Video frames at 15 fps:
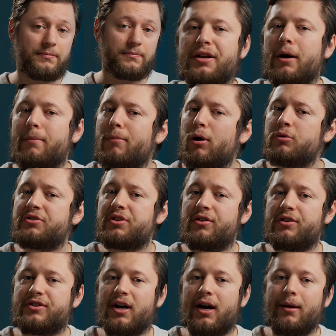Now, most of
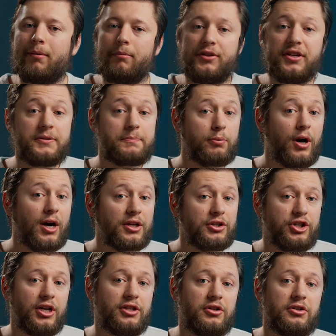the time, these product
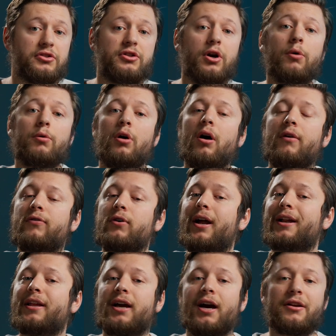changes don't offer
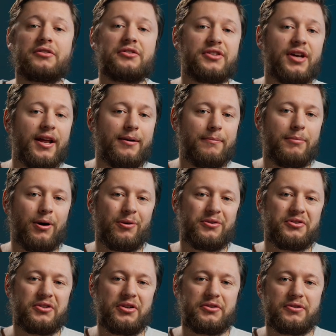any kind of sign up
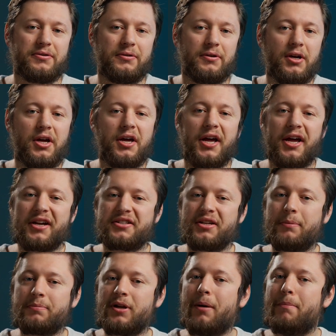bonuses,
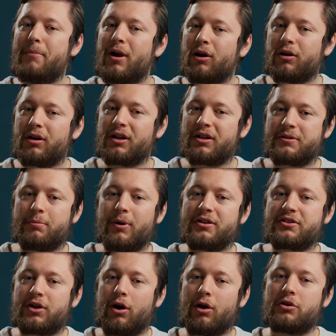except American
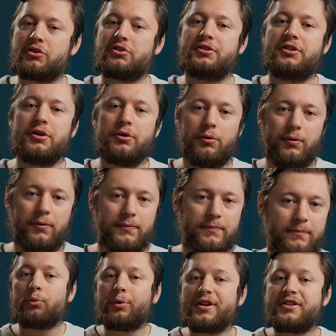Express cards do.
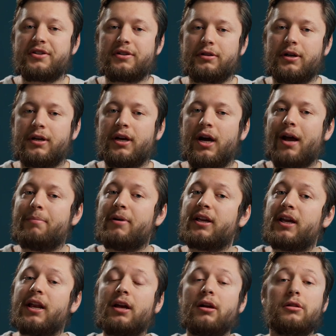Recently, I've been
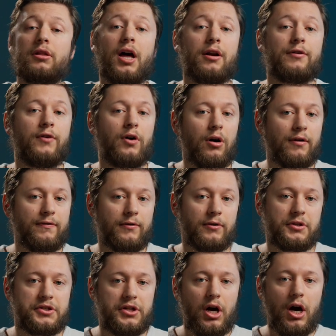getting a lot of
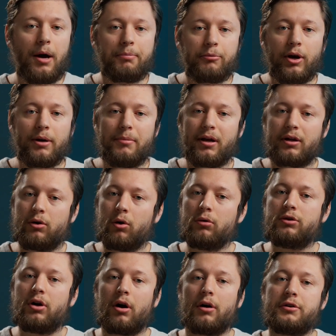offers to upgrade my
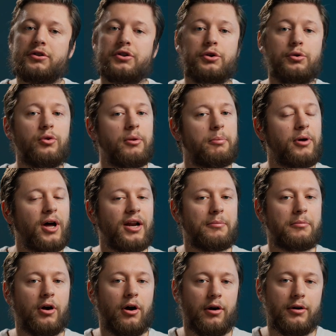gold card to the
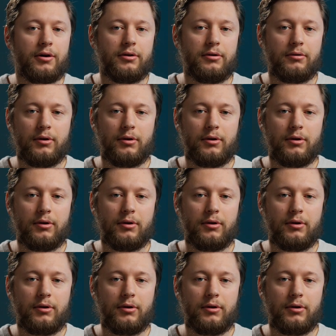platinum card.